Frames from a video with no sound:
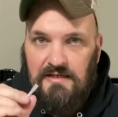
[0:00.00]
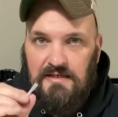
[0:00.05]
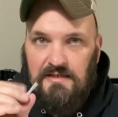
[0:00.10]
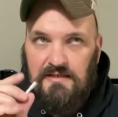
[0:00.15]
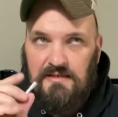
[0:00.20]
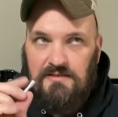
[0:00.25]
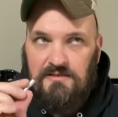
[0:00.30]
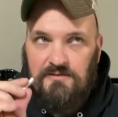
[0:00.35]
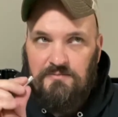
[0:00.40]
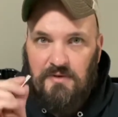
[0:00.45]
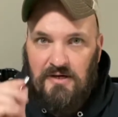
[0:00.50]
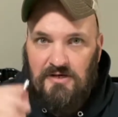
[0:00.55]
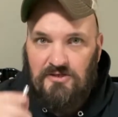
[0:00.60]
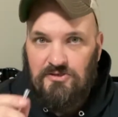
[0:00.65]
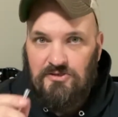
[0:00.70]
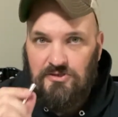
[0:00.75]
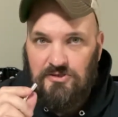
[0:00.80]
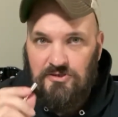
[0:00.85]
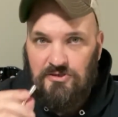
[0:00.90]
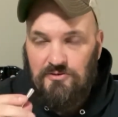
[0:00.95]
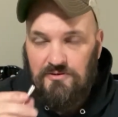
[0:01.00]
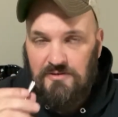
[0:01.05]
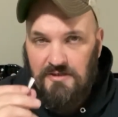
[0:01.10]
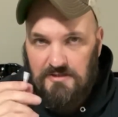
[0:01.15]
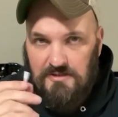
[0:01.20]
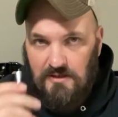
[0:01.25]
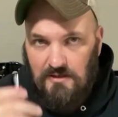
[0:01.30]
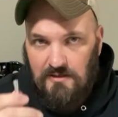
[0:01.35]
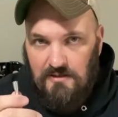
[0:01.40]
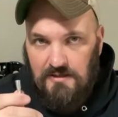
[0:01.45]
especially shooting a
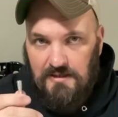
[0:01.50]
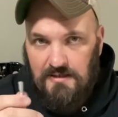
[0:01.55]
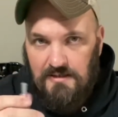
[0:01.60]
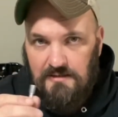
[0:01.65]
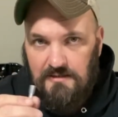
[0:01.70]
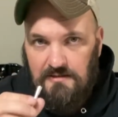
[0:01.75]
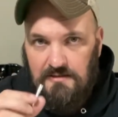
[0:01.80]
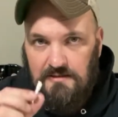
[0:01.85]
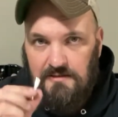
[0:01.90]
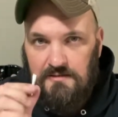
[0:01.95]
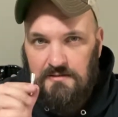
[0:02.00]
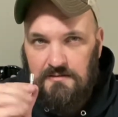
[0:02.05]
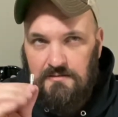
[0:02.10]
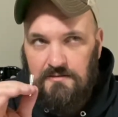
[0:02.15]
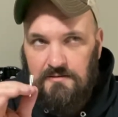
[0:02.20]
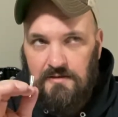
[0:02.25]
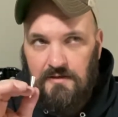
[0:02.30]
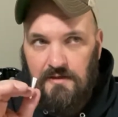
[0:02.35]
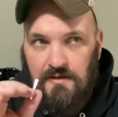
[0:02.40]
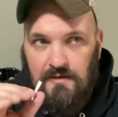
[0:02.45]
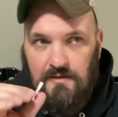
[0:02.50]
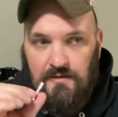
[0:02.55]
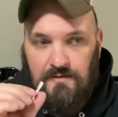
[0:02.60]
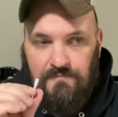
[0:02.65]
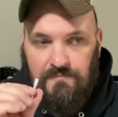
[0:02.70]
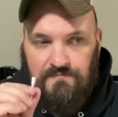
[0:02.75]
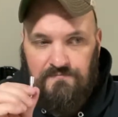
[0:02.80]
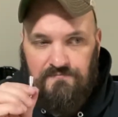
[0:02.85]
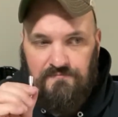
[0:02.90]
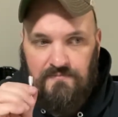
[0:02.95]
target, not
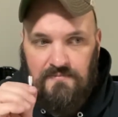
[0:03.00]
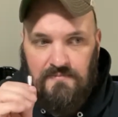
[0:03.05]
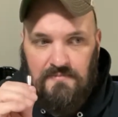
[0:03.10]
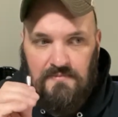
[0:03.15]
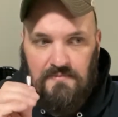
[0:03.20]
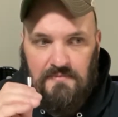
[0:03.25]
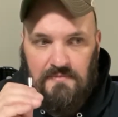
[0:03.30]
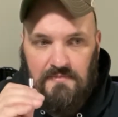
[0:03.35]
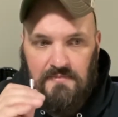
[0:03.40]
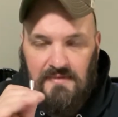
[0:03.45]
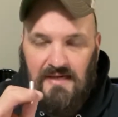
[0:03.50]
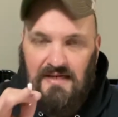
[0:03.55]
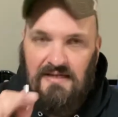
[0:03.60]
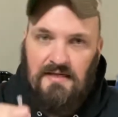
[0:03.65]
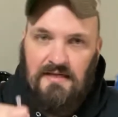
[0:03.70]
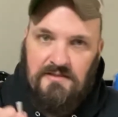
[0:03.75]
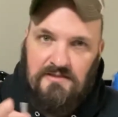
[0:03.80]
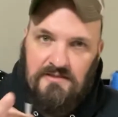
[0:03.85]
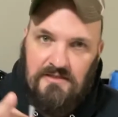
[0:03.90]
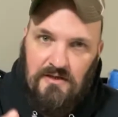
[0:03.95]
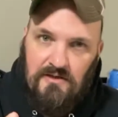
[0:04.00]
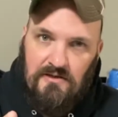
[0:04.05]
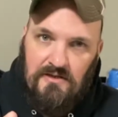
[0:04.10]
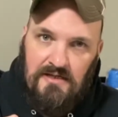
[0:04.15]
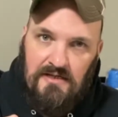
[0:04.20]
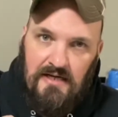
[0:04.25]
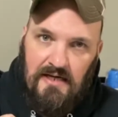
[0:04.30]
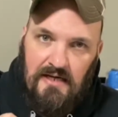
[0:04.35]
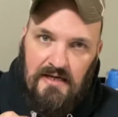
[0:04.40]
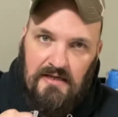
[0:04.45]

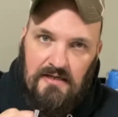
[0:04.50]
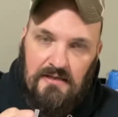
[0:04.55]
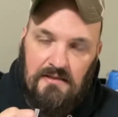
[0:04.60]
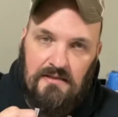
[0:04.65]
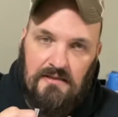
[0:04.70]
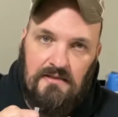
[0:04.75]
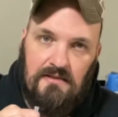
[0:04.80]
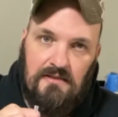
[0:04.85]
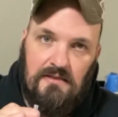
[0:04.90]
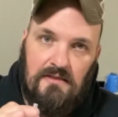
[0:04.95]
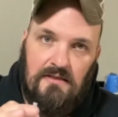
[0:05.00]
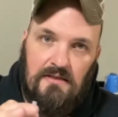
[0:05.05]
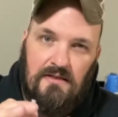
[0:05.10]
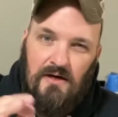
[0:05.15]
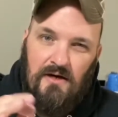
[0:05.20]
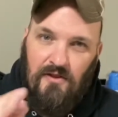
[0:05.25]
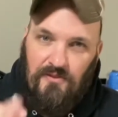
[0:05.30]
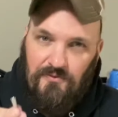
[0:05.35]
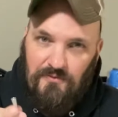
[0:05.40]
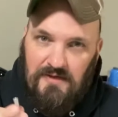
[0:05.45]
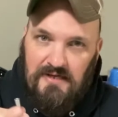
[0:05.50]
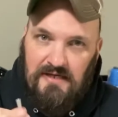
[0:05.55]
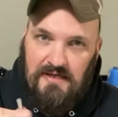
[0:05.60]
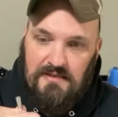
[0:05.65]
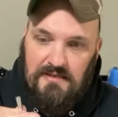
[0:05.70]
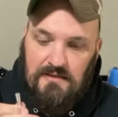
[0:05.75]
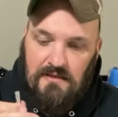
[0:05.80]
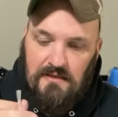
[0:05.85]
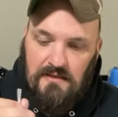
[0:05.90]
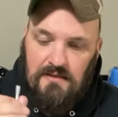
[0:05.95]
necessarily a
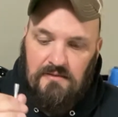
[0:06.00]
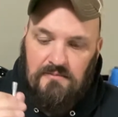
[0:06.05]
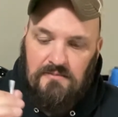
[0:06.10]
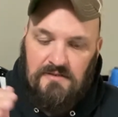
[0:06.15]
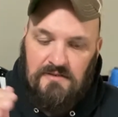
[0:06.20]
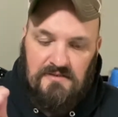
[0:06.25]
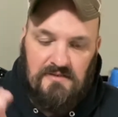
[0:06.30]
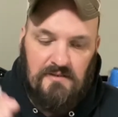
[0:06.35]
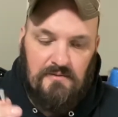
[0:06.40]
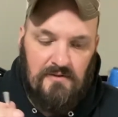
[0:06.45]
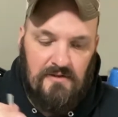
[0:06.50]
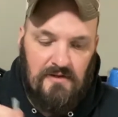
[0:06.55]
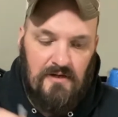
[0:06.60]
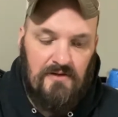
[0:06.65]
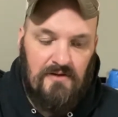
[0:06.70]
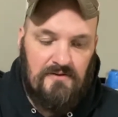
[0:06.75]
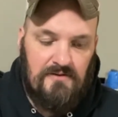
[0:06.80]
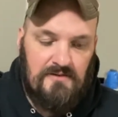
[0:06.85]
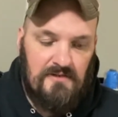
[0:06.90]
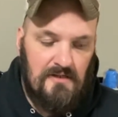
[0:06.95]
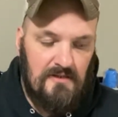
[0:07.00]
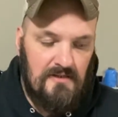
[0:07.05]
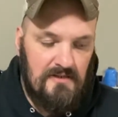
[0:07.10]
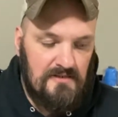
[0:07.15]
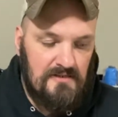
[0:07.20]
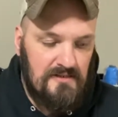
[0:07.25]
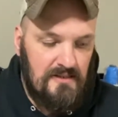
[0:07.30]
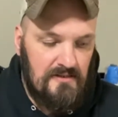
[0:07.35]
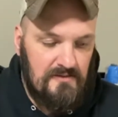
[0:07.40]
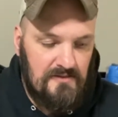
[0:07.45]
3D target, but some of the other
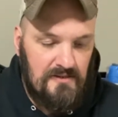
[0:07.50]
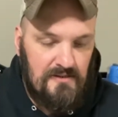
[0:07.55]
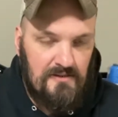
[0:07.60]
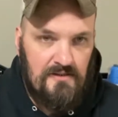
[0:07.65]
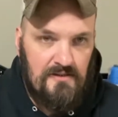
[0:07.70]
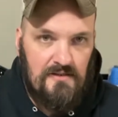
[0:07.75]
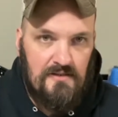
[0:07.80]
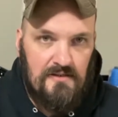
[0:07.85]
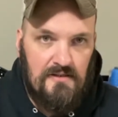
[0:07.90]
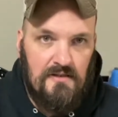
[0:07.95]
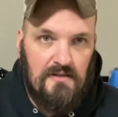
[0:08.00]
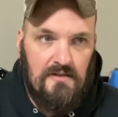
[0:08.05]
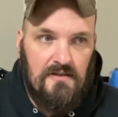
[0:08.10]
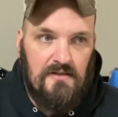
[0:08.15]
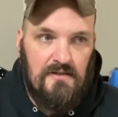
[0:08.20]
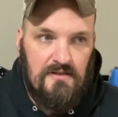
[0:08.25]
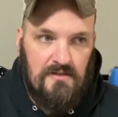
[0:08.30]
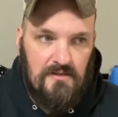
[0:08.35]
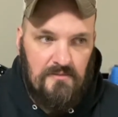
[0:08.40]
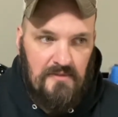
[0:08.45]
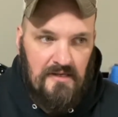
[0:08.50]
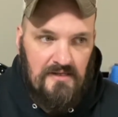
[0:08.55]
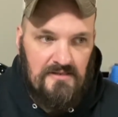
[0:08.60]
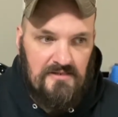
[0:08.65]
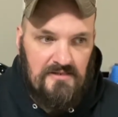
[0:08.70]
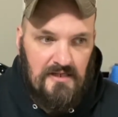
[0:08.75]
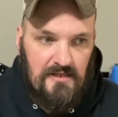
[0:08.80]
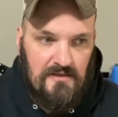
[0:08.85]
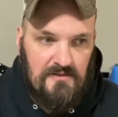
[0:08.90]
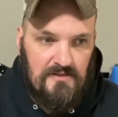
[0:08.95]
targets out there, the mesh
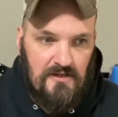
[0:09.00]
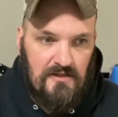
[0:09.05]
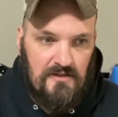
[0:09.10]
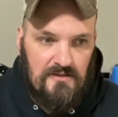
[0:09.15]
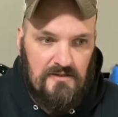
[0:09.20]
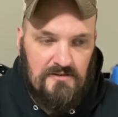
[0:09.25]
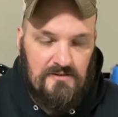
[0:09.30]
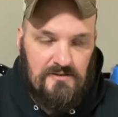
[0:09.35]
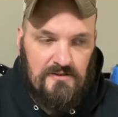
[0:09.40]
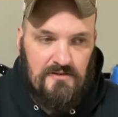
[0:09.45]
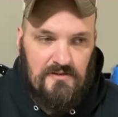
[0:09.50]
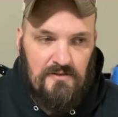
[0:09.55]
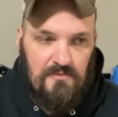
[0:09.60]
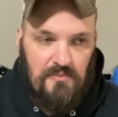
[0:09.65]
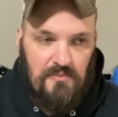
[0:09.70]
style targets or the